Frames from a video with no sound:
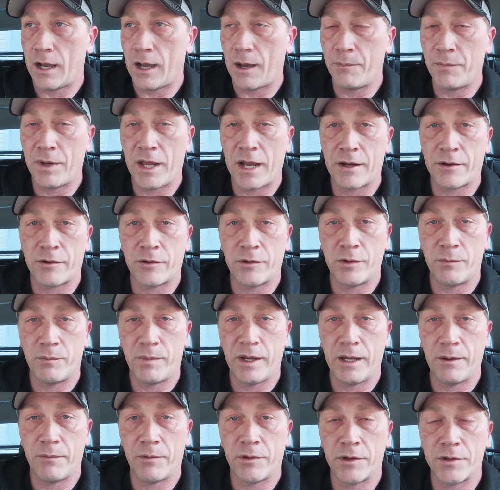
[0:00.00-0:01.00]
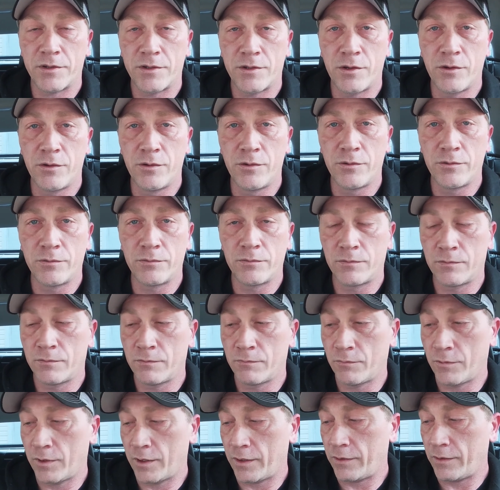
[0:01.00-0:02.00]
I'm not going to be able to tune
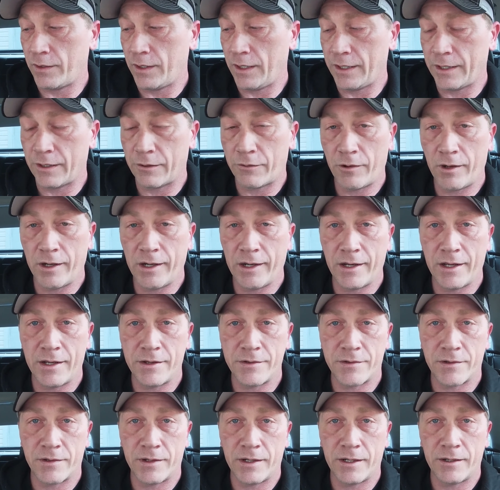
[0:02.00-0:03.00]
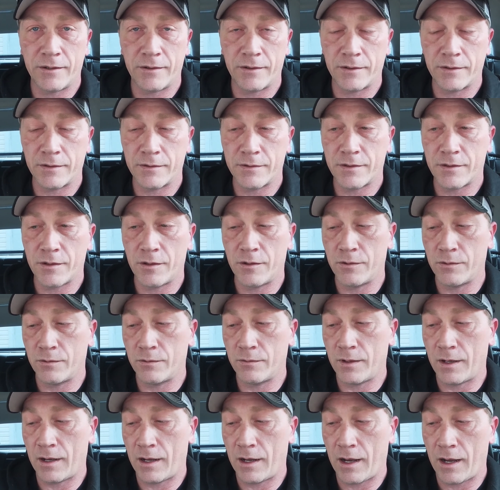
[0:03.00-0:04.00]
with integrated engineering.
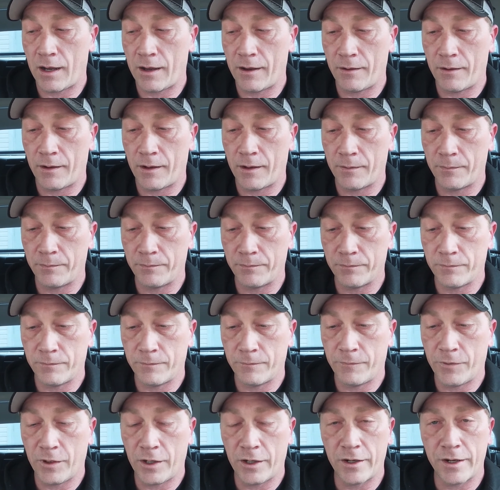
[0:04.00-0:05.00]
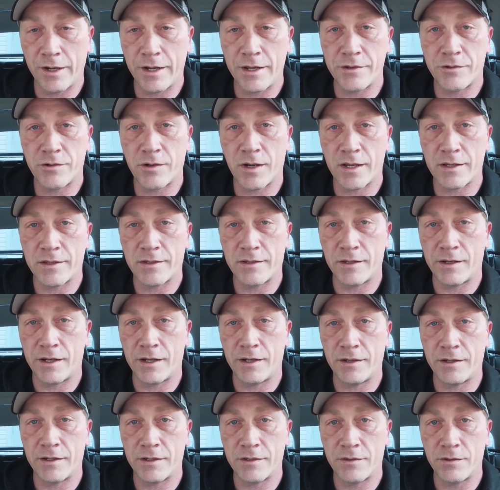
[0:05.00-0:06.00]
So I'm very interested
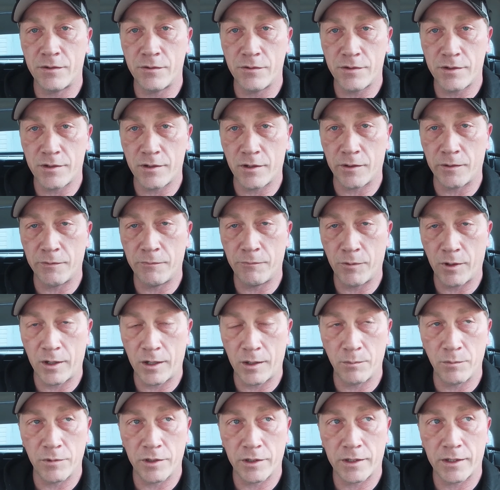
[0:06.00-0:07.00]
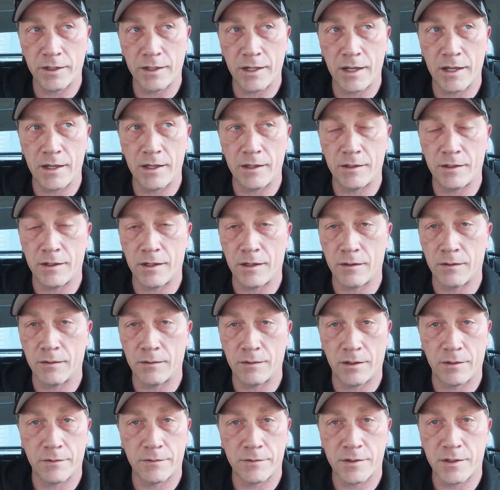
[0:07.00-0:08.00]
in this new software I'm looking at, and
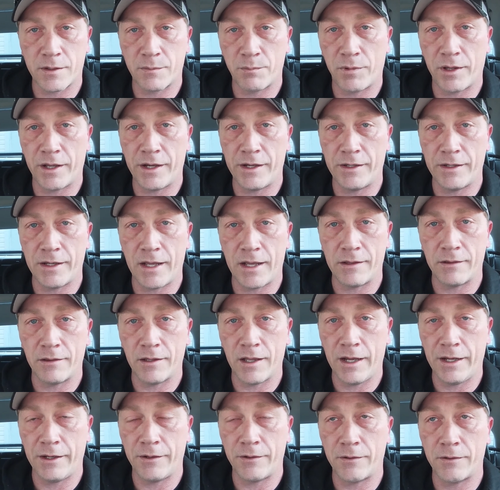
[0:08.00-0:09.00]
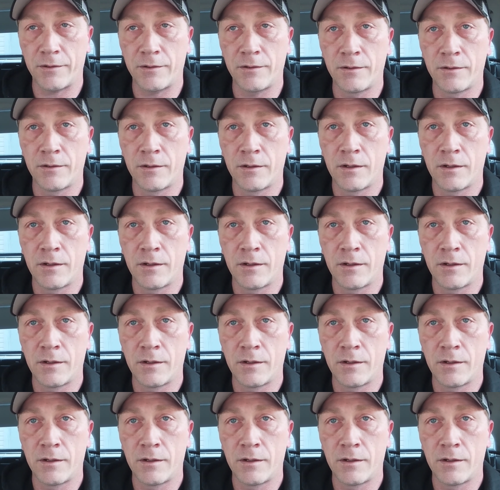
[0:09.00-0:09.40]
I'll explain that later.